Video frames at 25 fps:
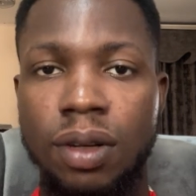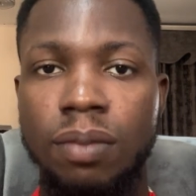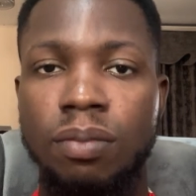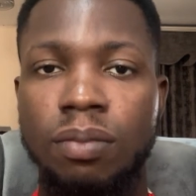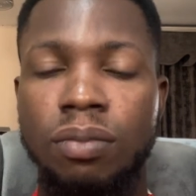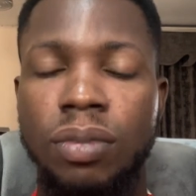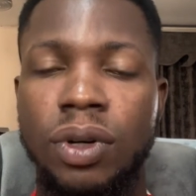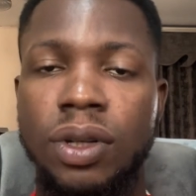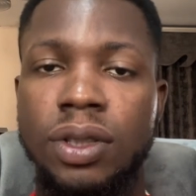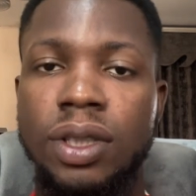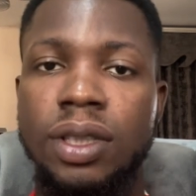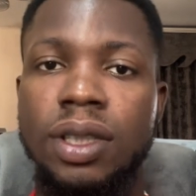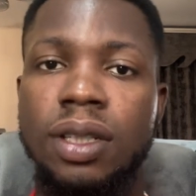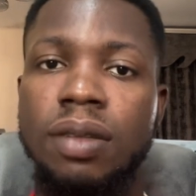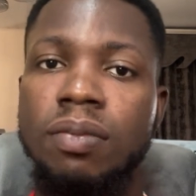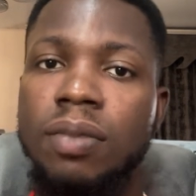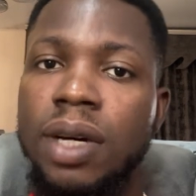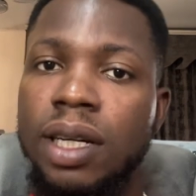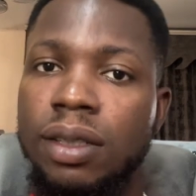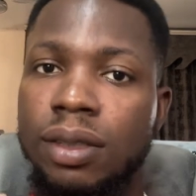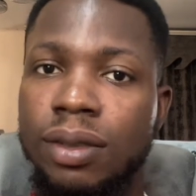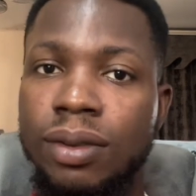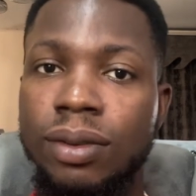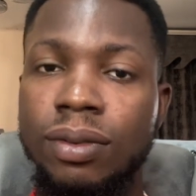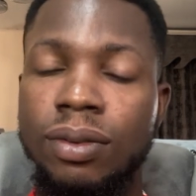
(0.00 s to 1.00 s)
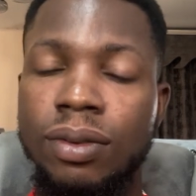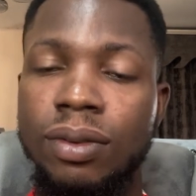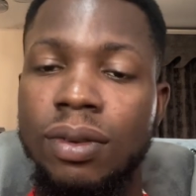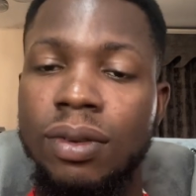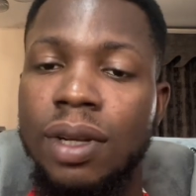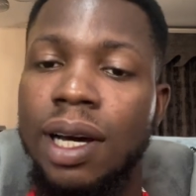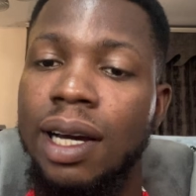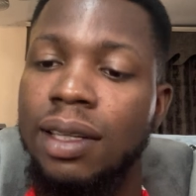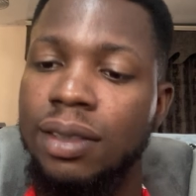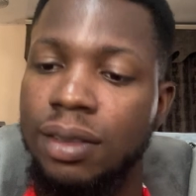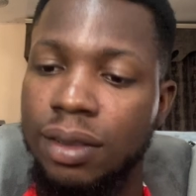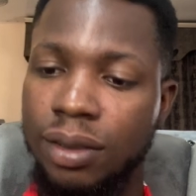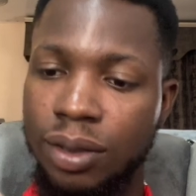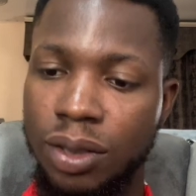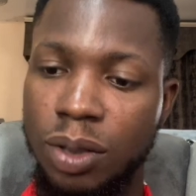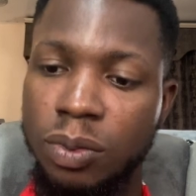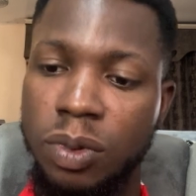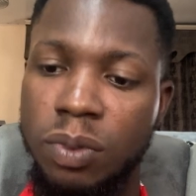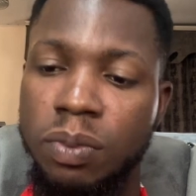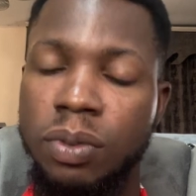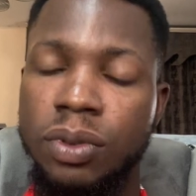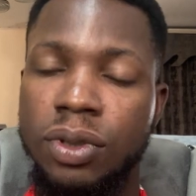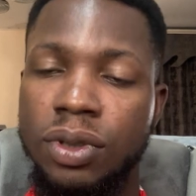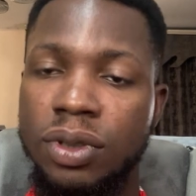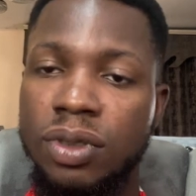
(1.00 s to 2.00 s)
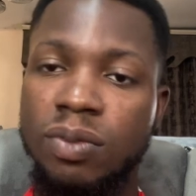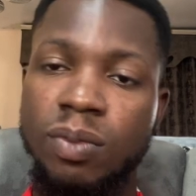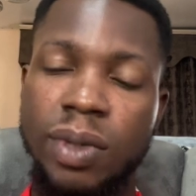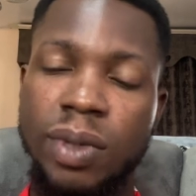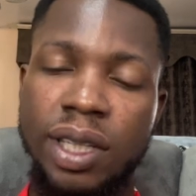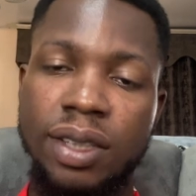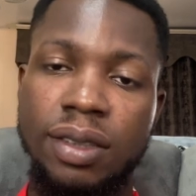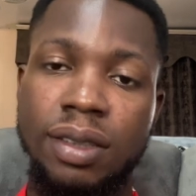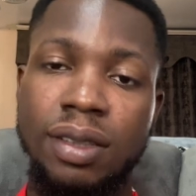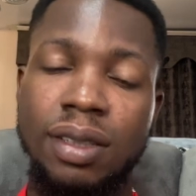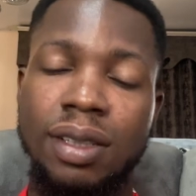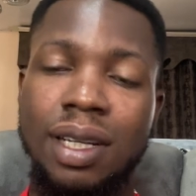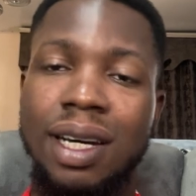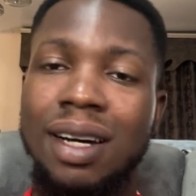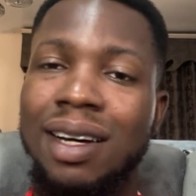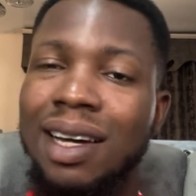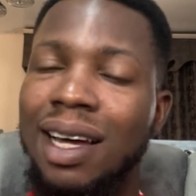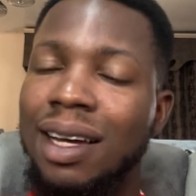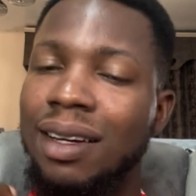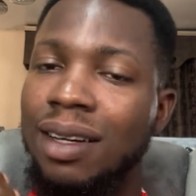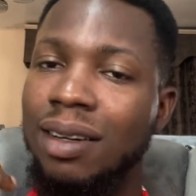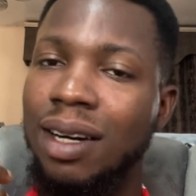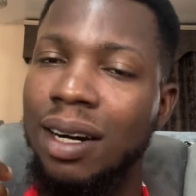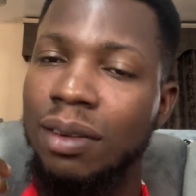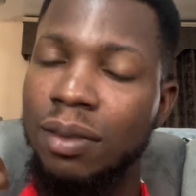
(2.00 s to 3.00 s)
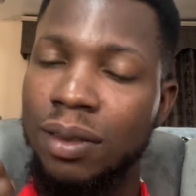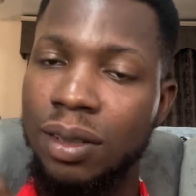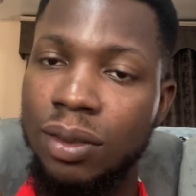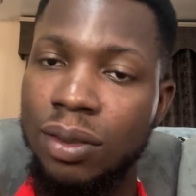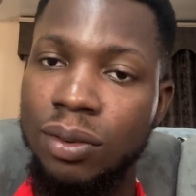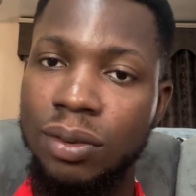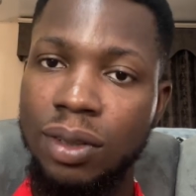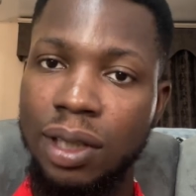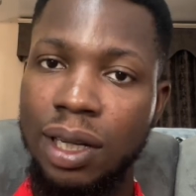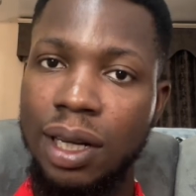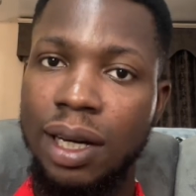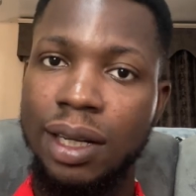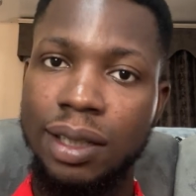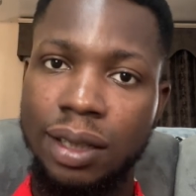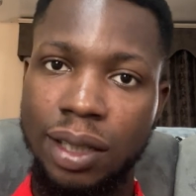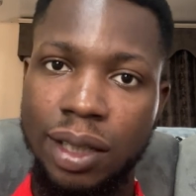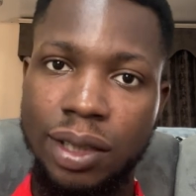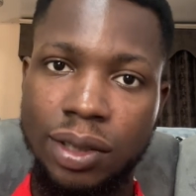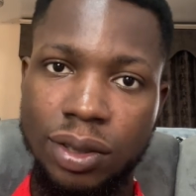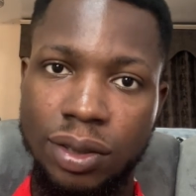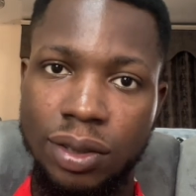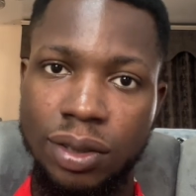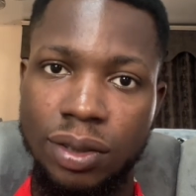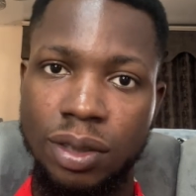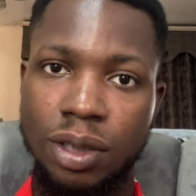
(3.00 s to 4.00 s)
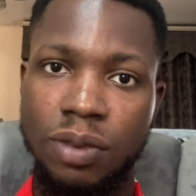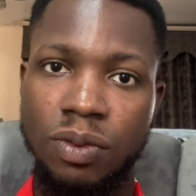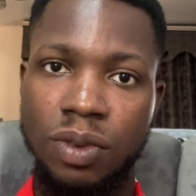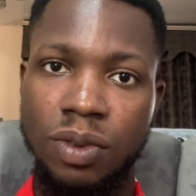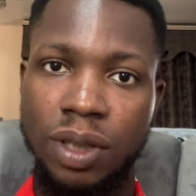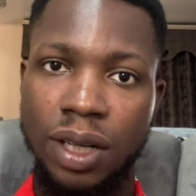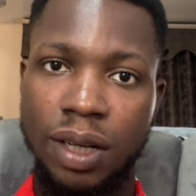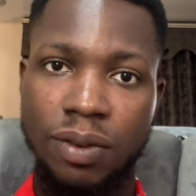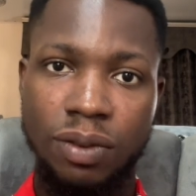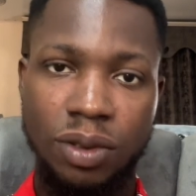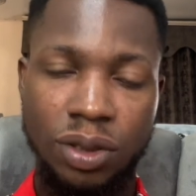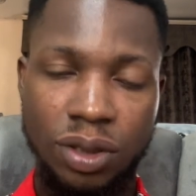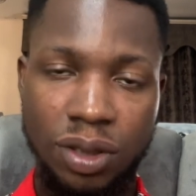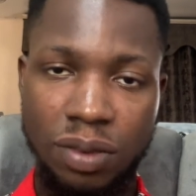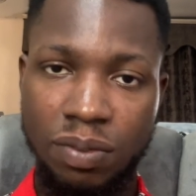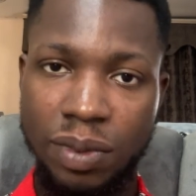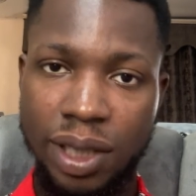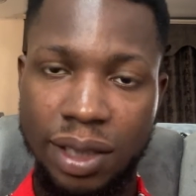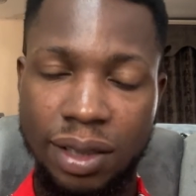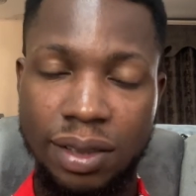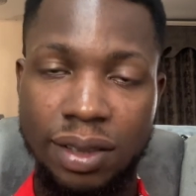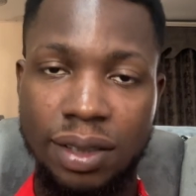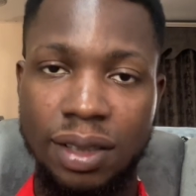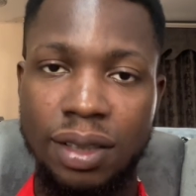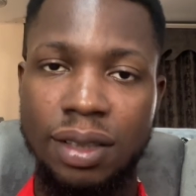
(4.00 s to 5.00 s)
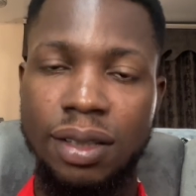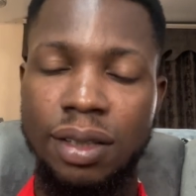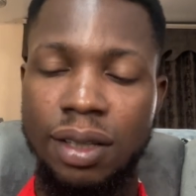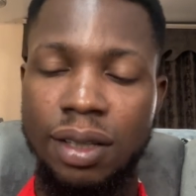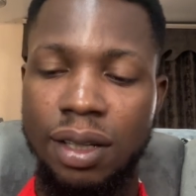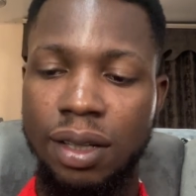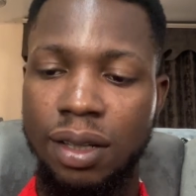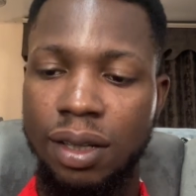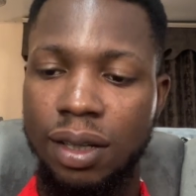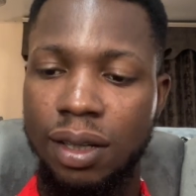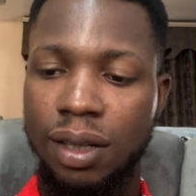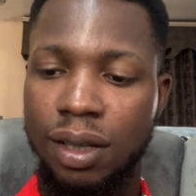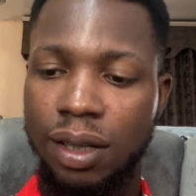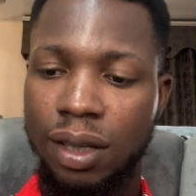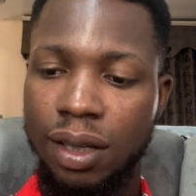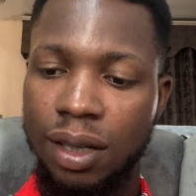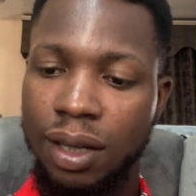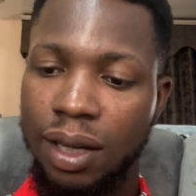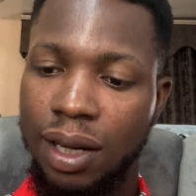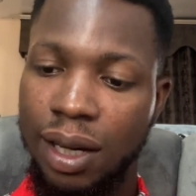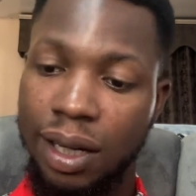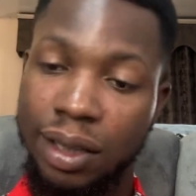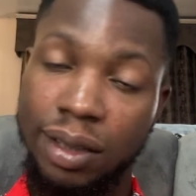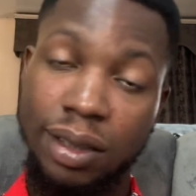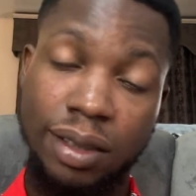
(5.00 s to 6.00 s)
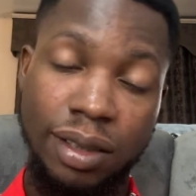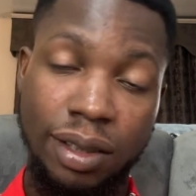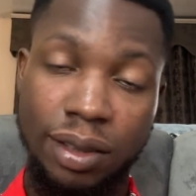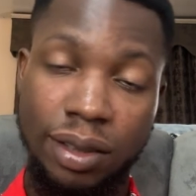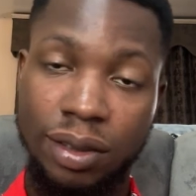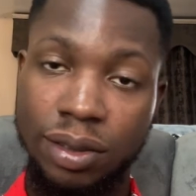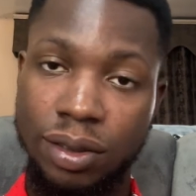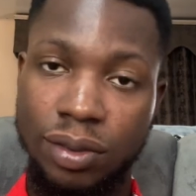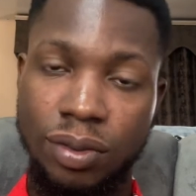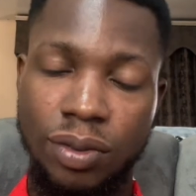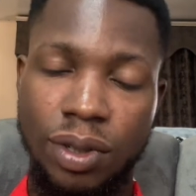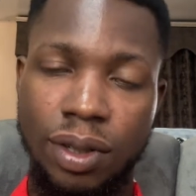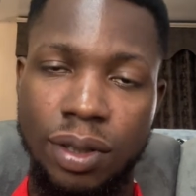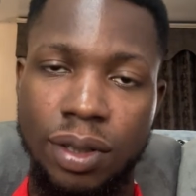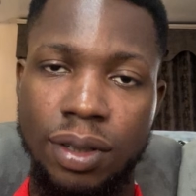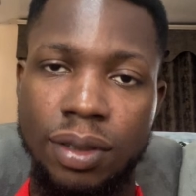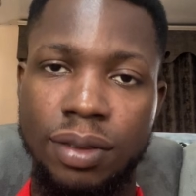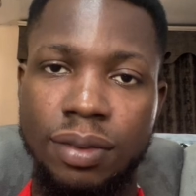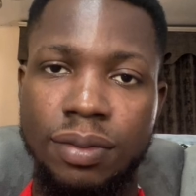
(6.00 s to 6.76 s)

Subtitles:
But in my school, I still tell people use medicine. I will only attend to you if you have used medicine and it didn't work.